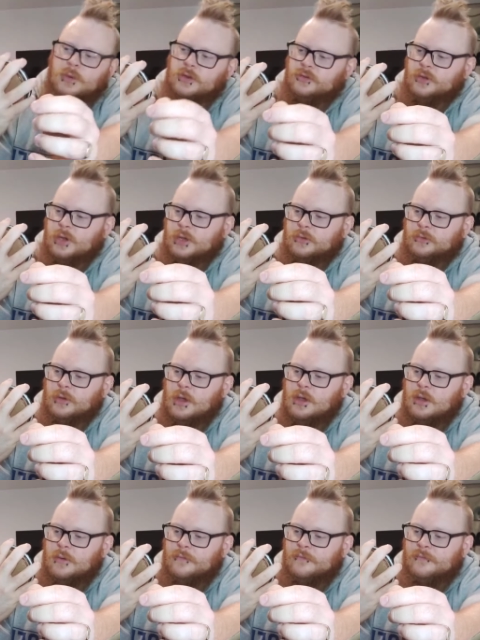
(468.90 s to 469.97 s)
which is
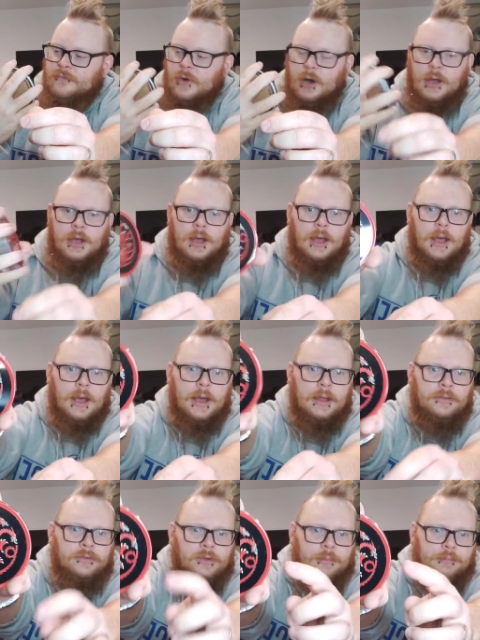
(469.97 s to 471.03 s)
fire
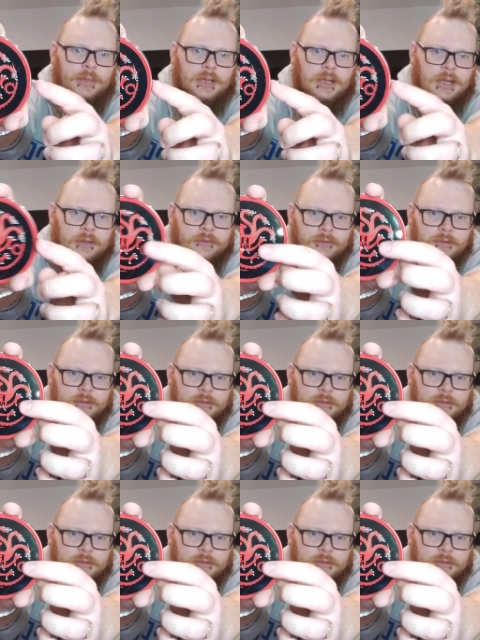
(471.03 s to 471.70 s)
and blood.